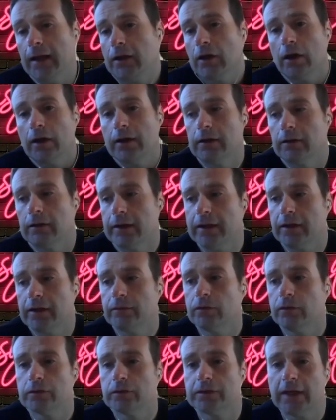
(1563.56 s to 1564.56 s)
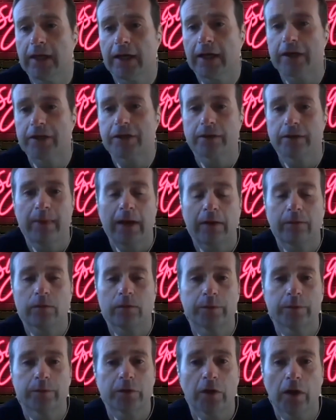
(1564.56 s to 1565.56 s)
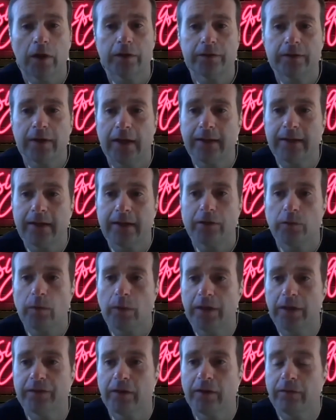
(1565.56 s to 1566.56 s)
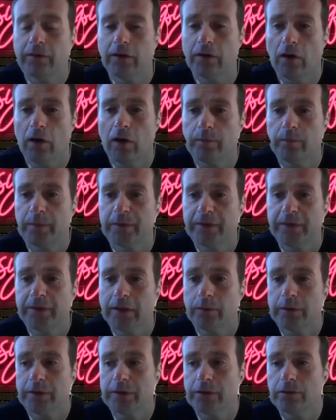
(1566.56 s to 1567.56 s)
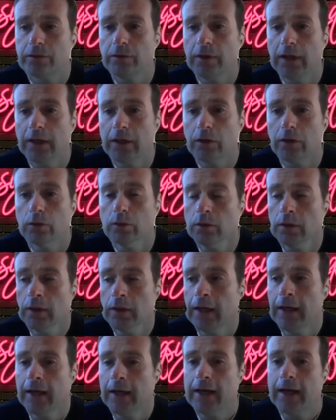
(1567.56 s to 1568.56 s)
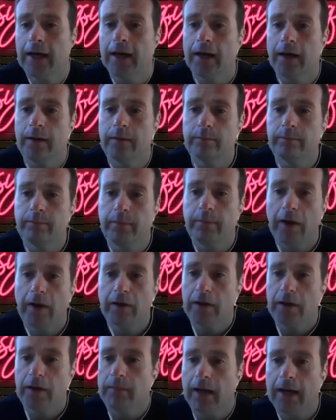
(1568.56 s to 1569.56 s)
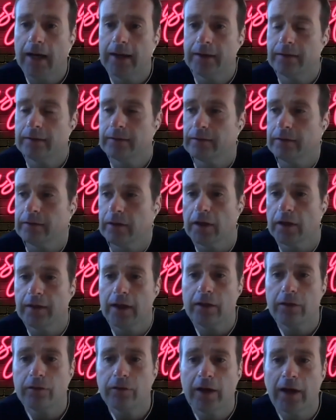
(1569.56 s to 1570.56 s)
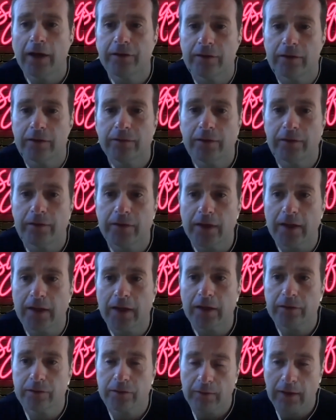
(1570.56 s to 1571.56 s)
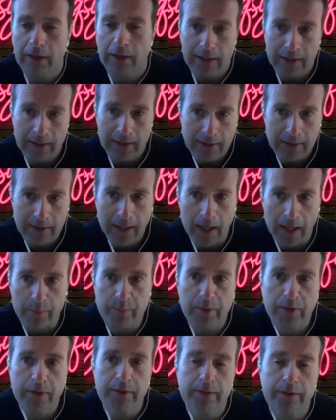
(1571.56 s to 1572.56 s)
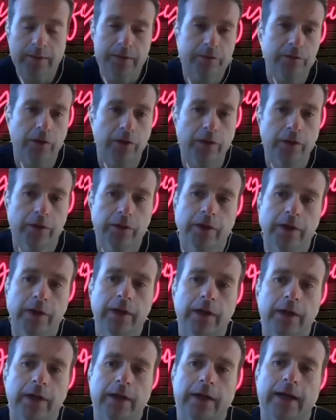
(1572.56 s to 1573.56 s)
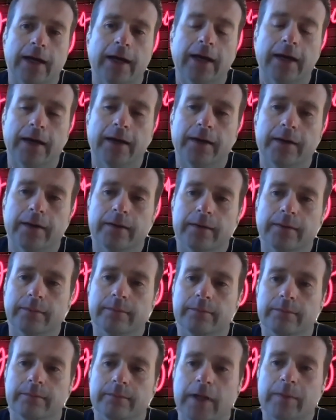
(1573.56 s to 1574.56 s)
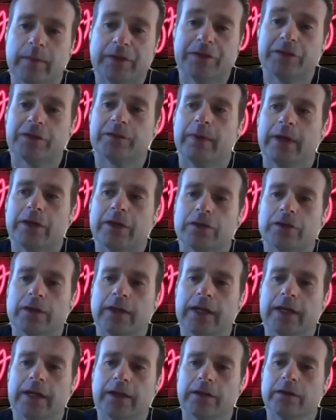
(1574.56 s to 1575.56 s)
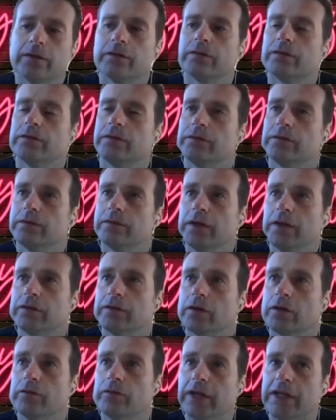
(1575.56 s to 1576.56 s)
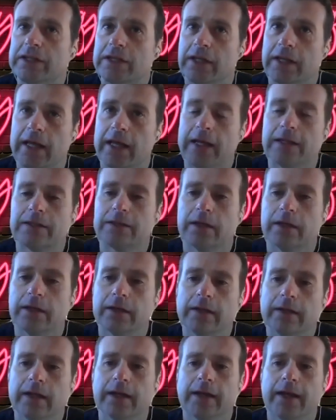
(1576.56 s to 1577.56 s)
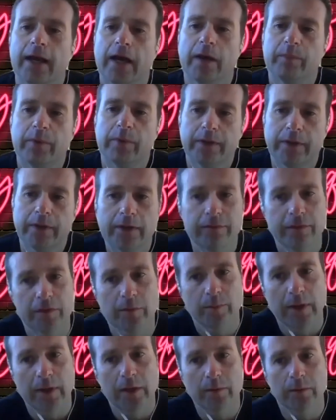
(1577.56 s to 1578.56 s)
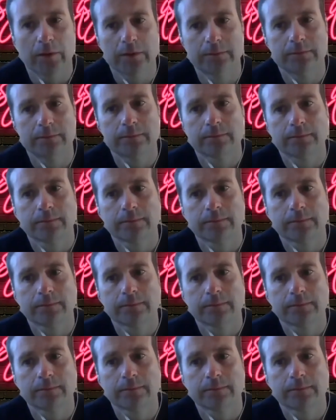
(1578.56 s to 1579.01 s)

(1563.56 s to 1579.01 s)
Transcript: yeah, he'll get the full deduction back from SARS at that 27.5%, which is really cool. Bearing in mind, you know, that 350,000 Rand a year cap. So he must just make sure that he's not reaching that cap if it's applicable.